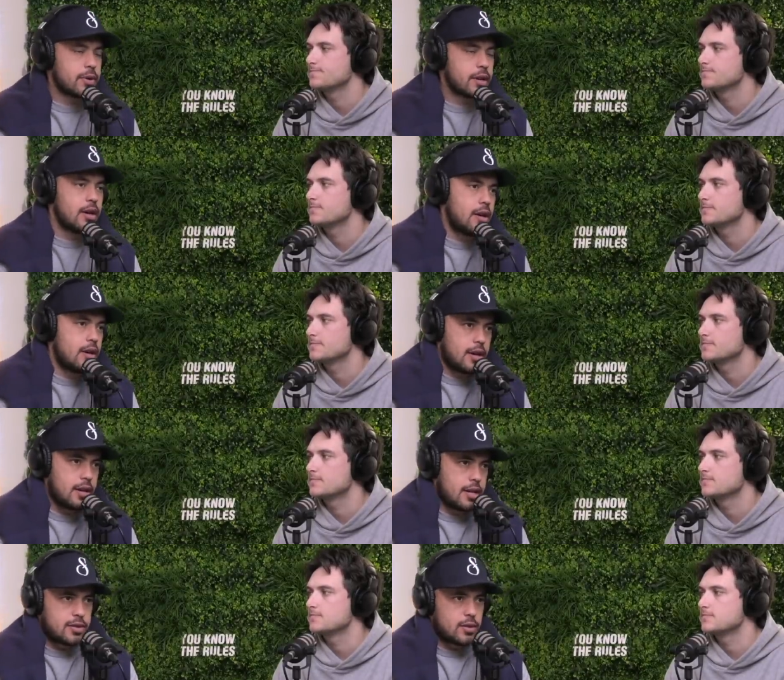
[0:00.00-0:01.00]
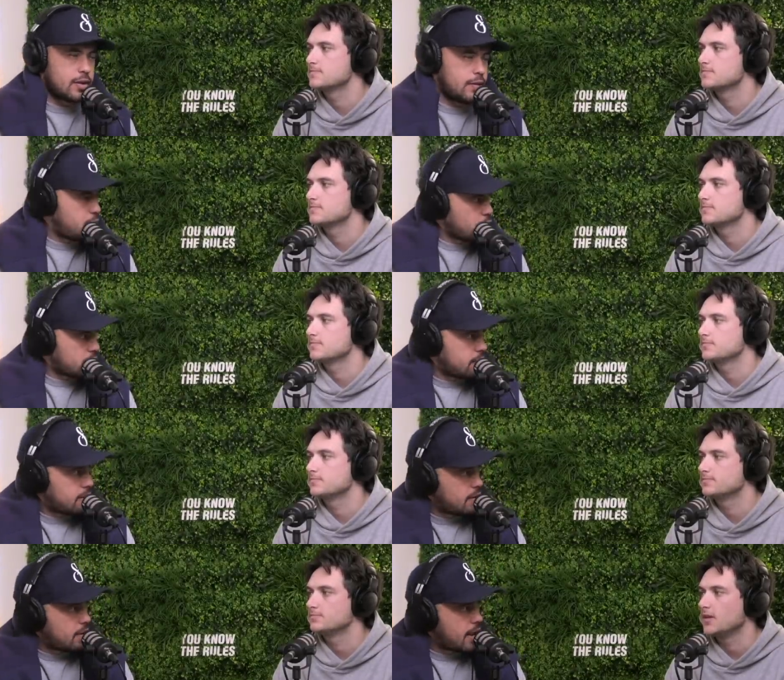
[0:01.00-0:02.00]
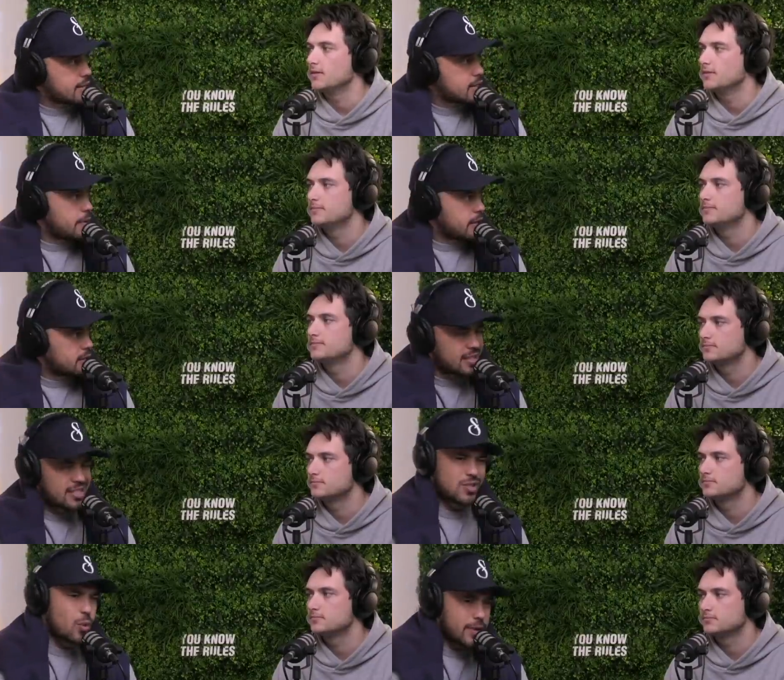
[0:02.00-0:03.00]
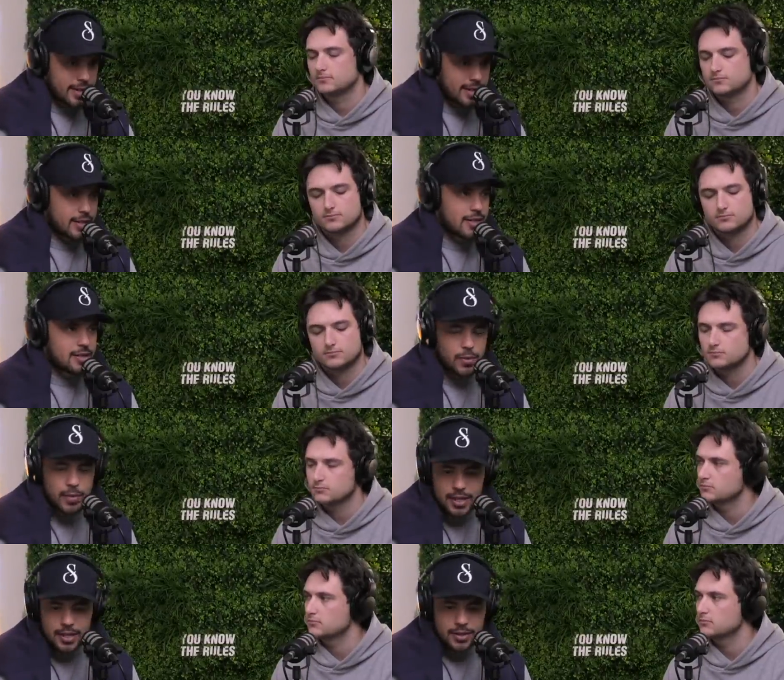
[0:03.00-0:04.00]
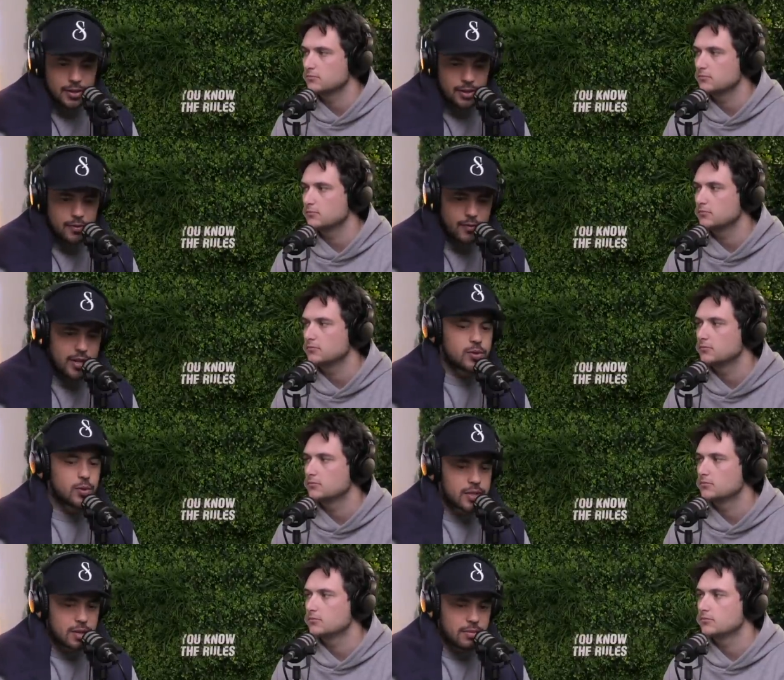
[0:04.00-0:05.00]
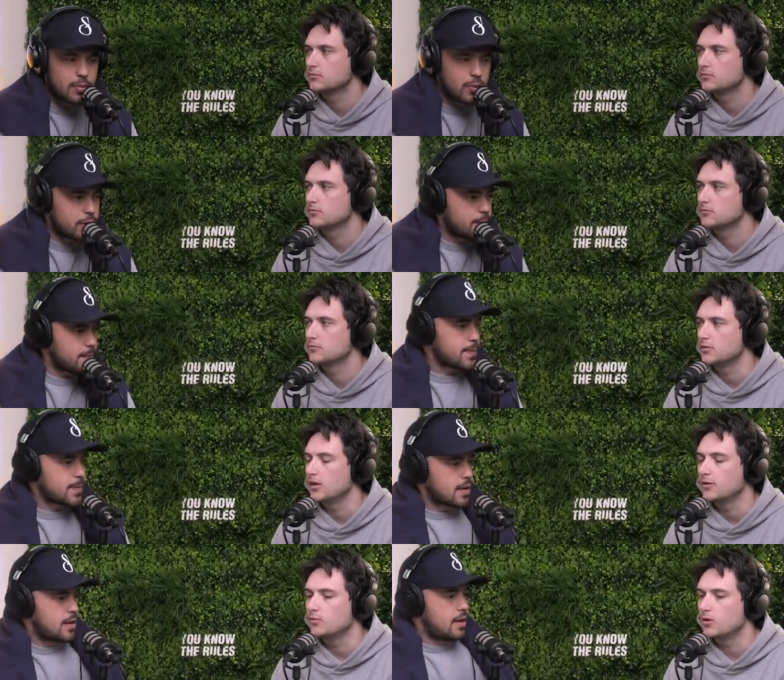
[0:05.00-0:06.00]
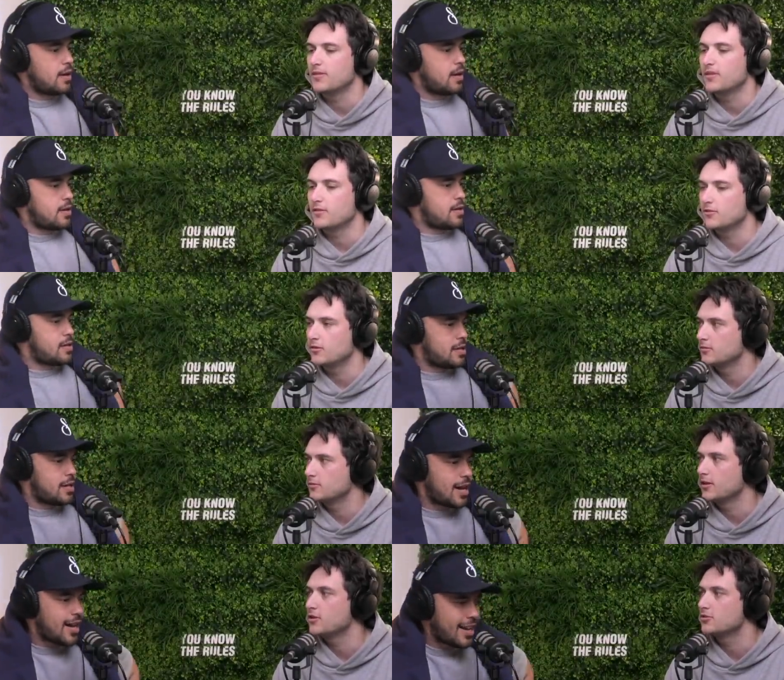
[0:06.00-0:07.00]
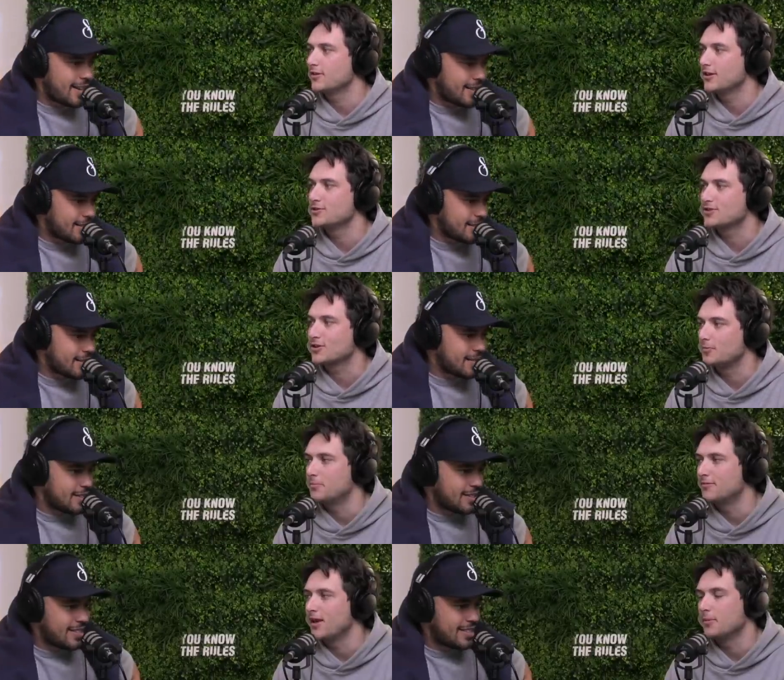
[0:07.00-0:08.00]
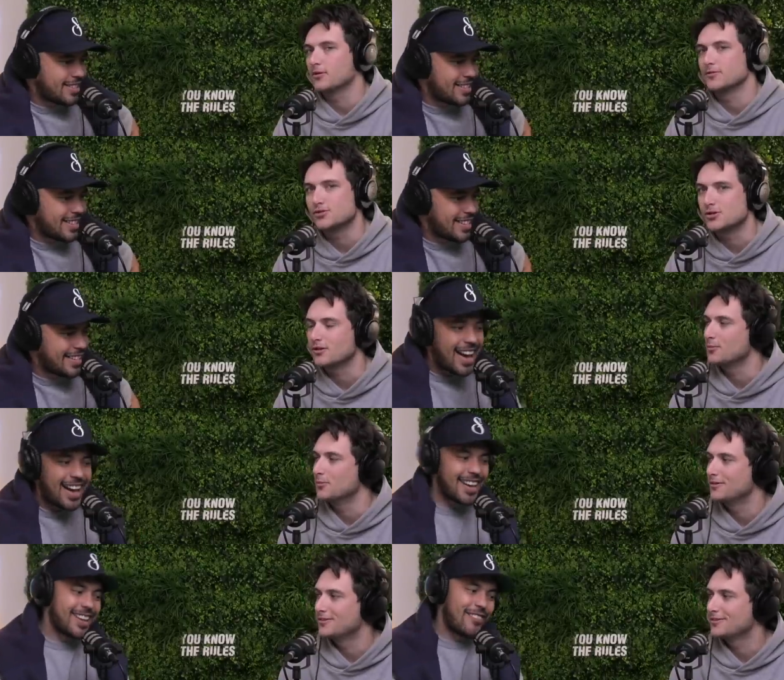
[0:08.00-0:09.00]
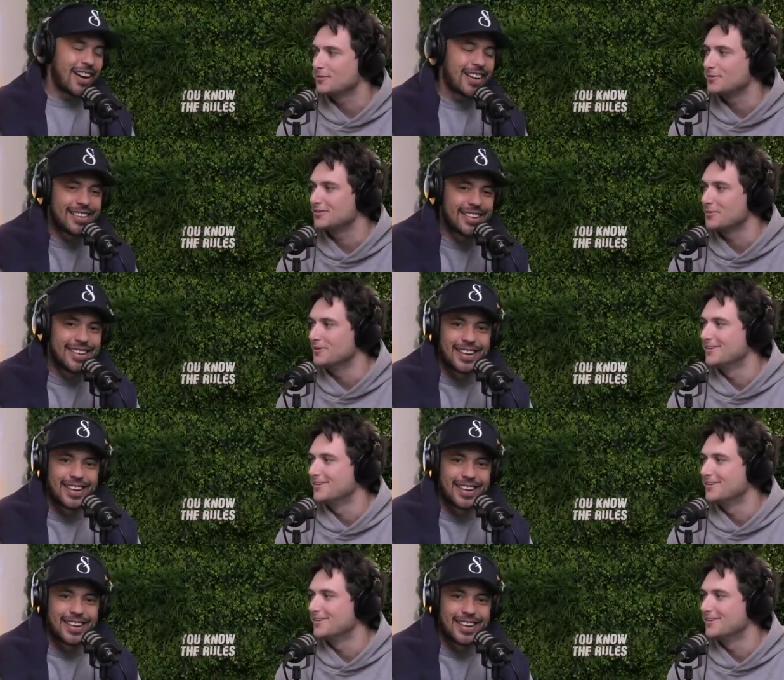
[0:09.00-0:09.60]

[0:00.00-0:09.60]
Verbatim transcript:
Speaker 1: but it's still an important yeah. aspects. It's storytelling. It's storytelling. So video is always going to be important.
Speaker 2: Yeah. What about the other two? They, uh, usually, they um, usually cop a bit of a hammering on this show. Nah. Give me something.